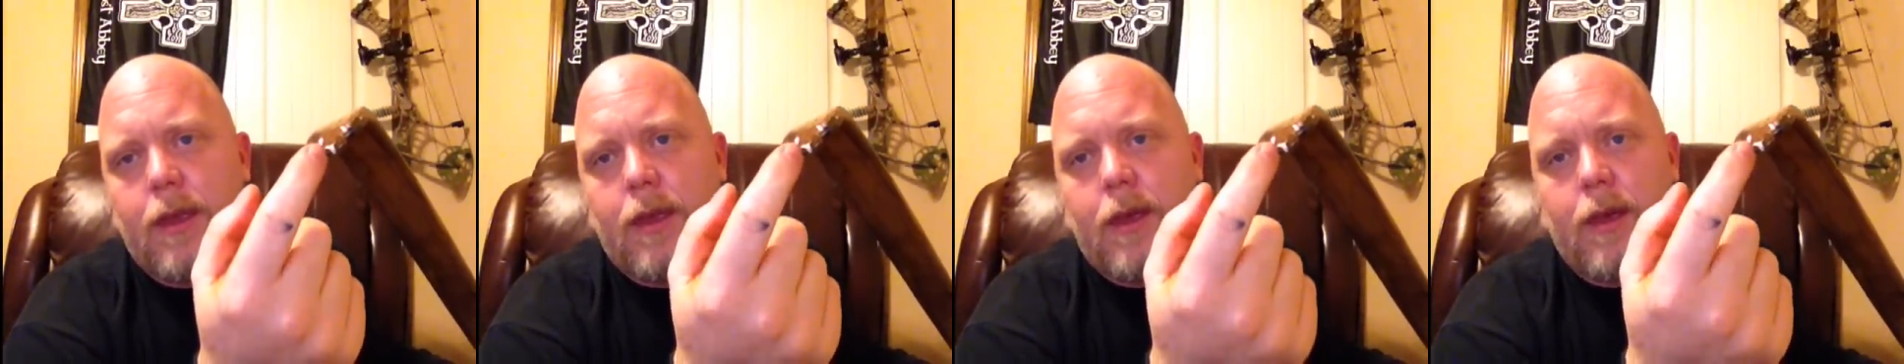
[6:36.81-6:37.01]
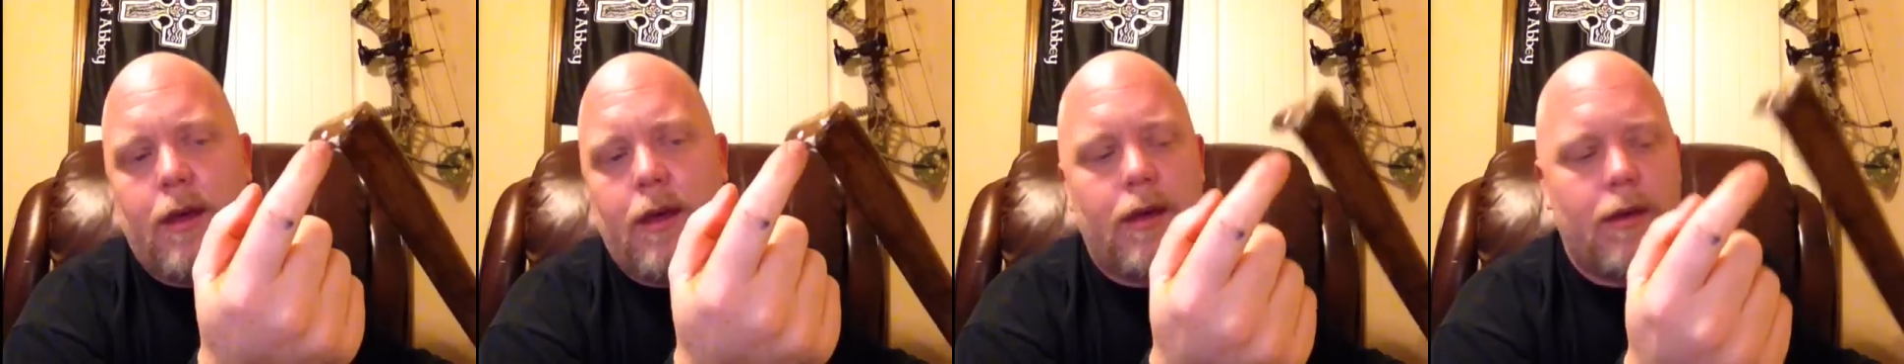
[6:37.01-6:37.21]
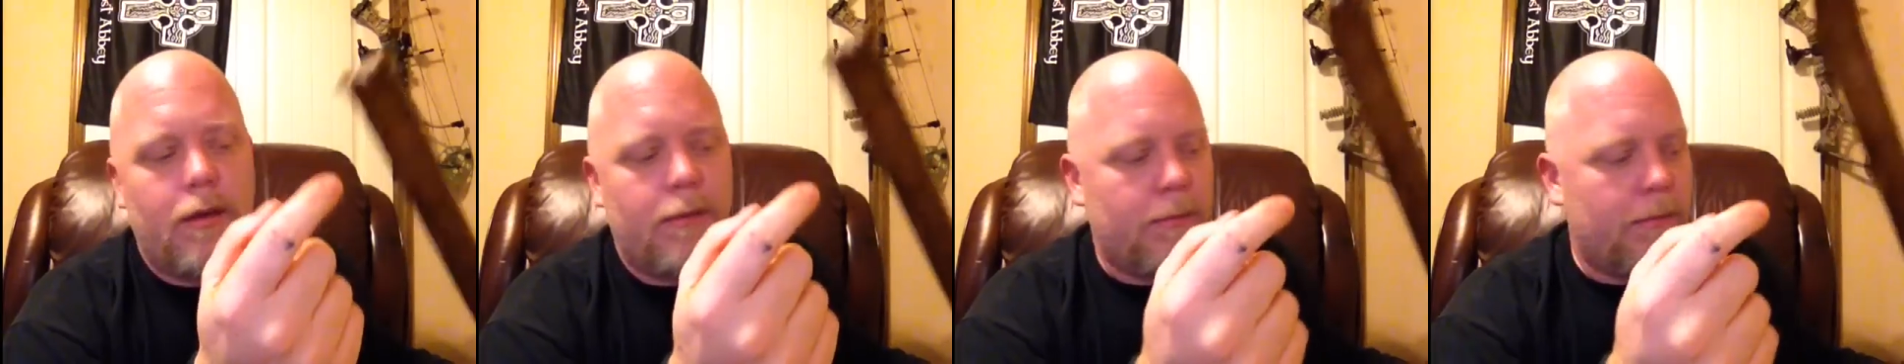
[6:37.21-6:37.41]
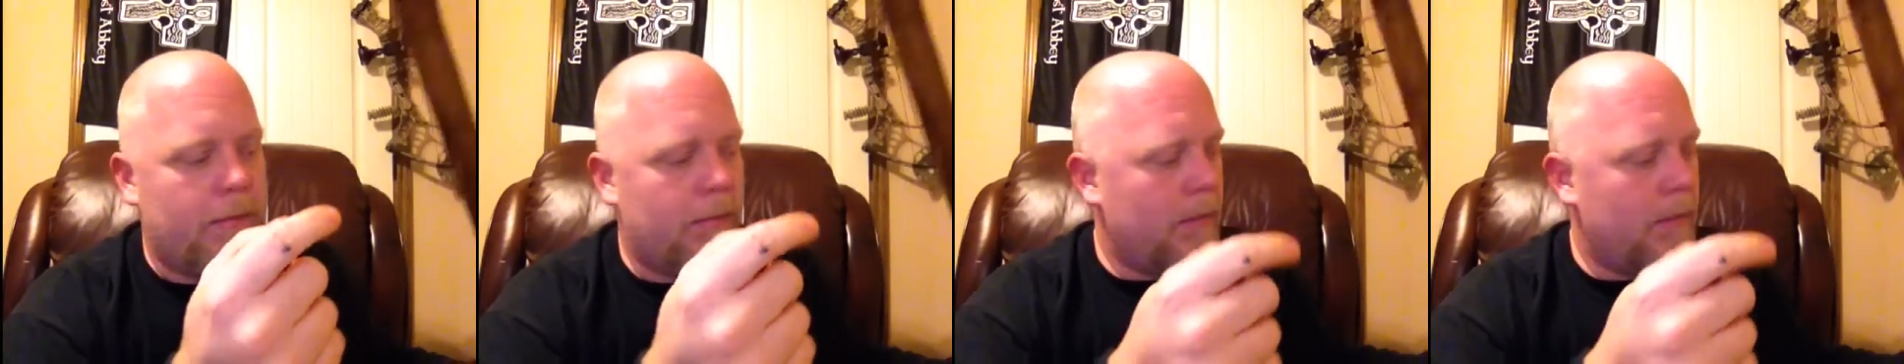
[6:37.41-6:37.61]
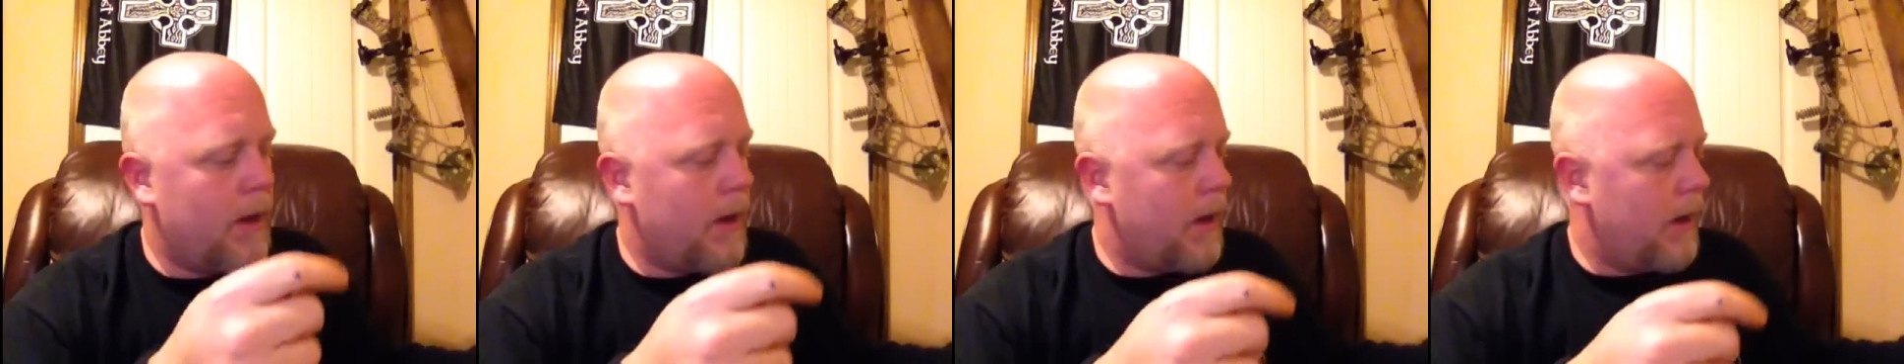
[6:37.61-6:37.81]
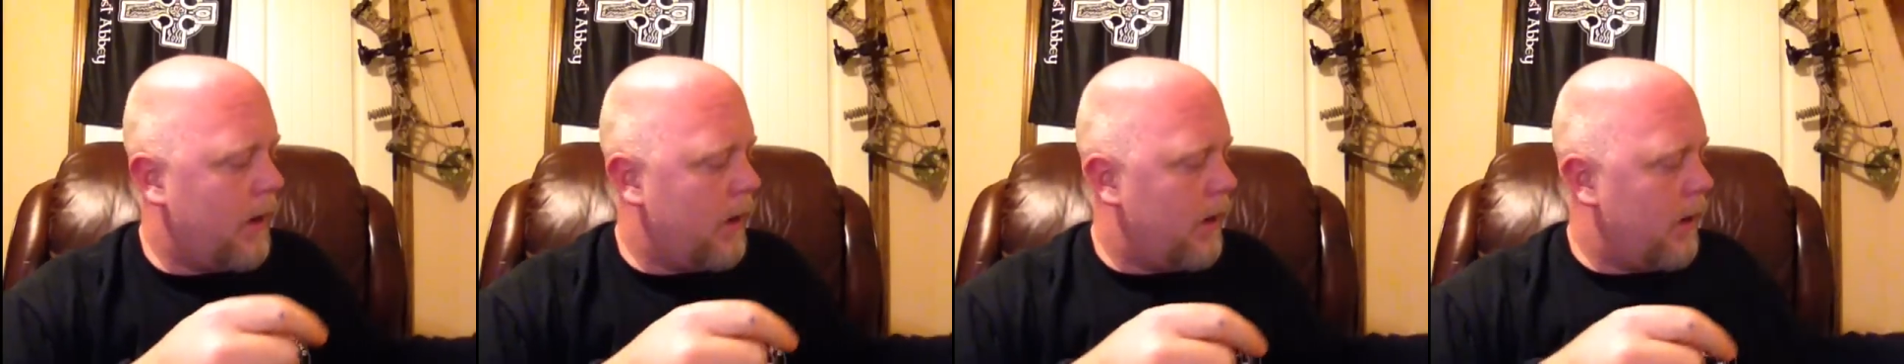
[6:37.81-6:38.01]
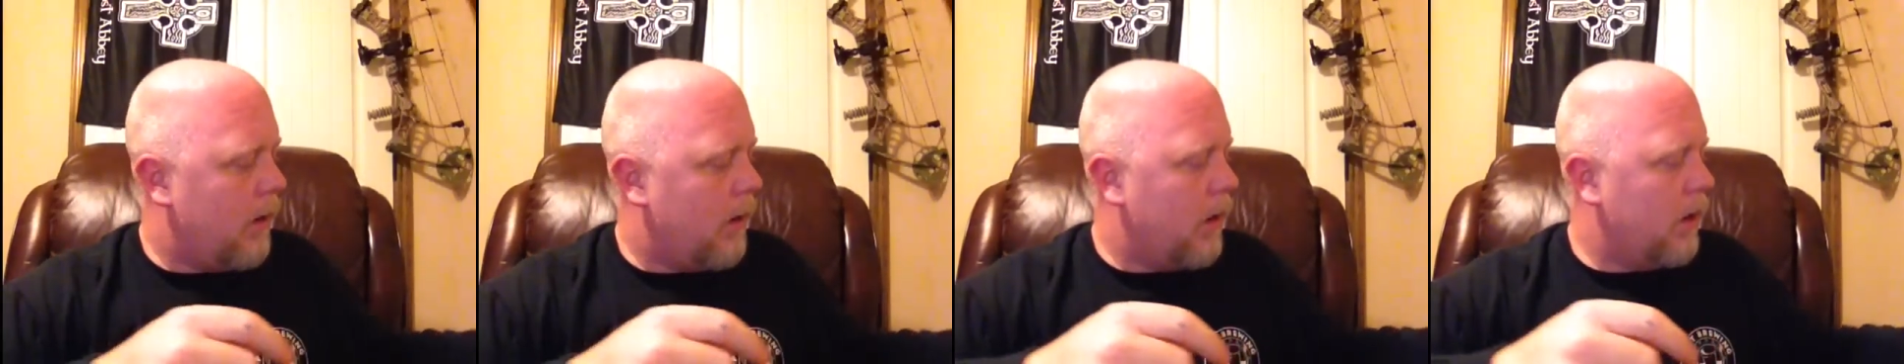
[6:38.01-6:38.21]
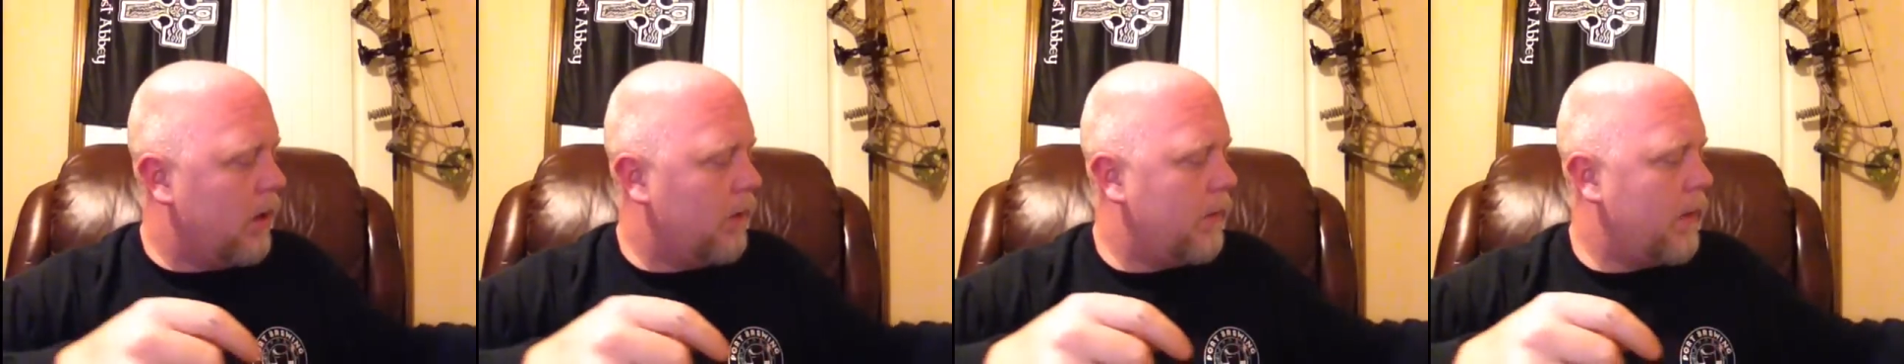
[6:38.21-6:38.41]

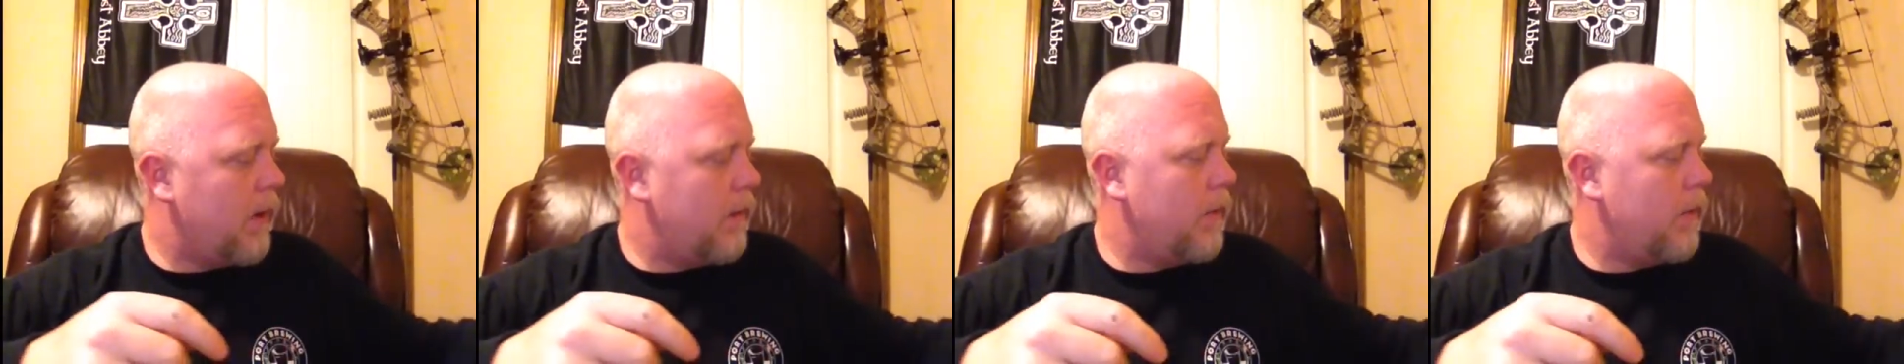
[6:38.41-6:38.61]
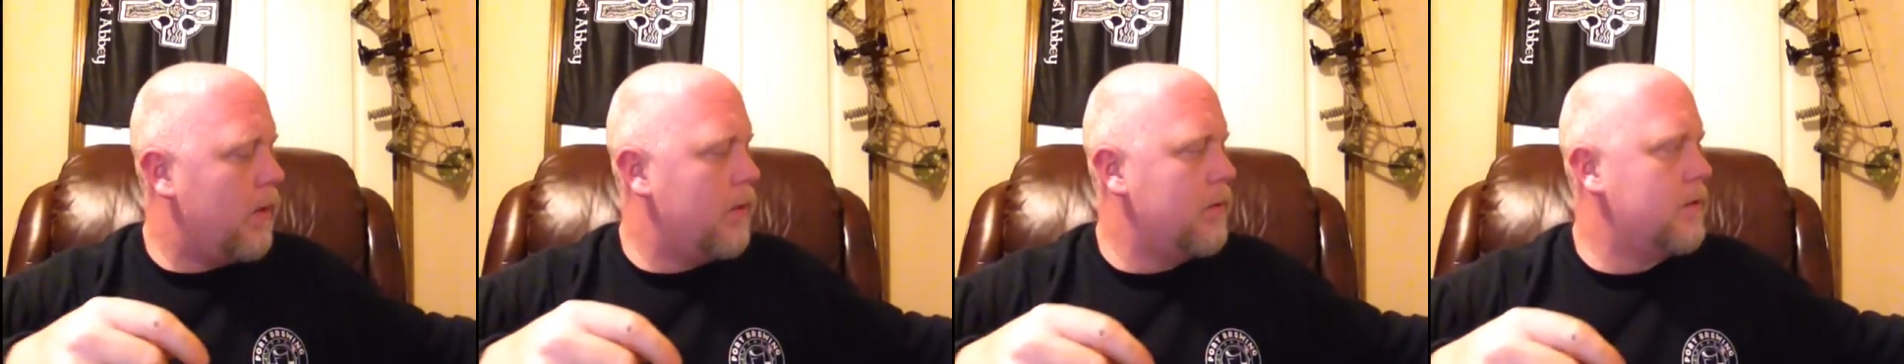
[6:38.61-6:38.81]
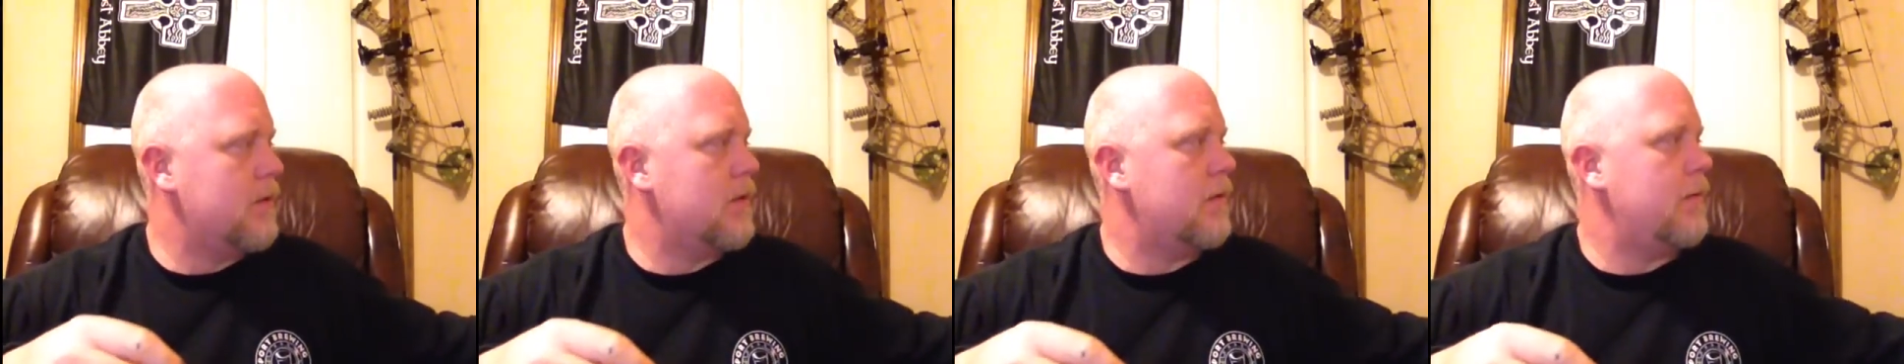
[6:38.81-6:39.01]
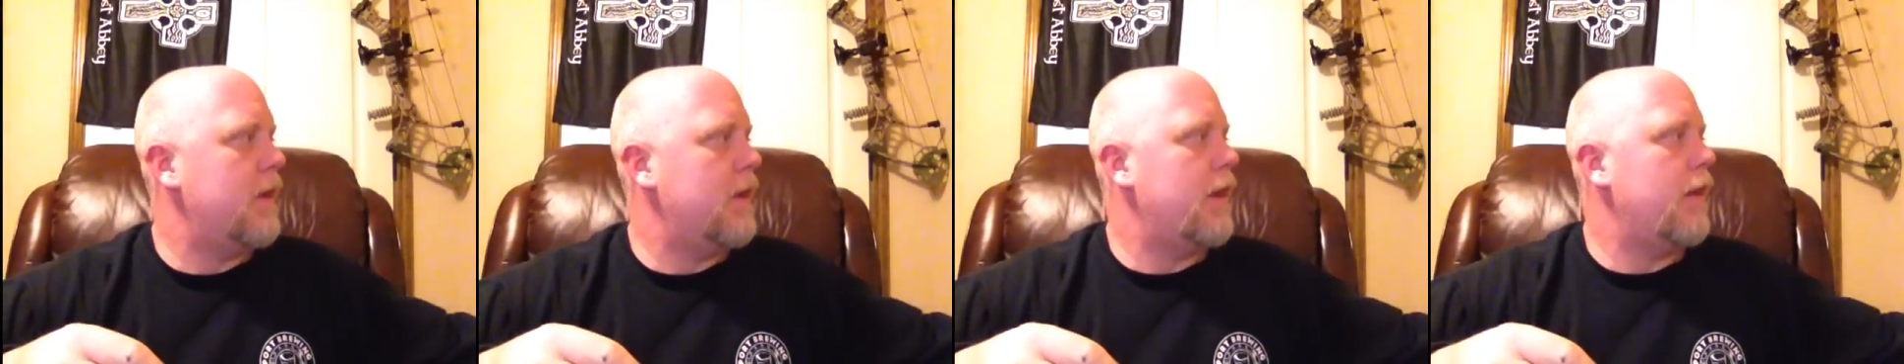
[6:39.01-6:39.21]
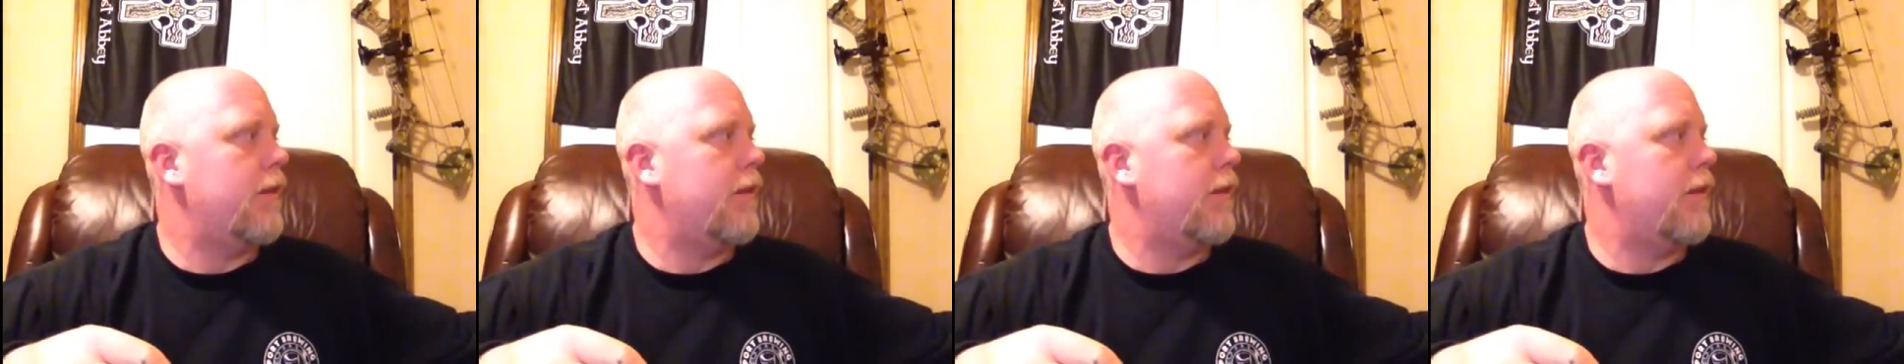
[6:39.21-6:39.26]
All of my bows have been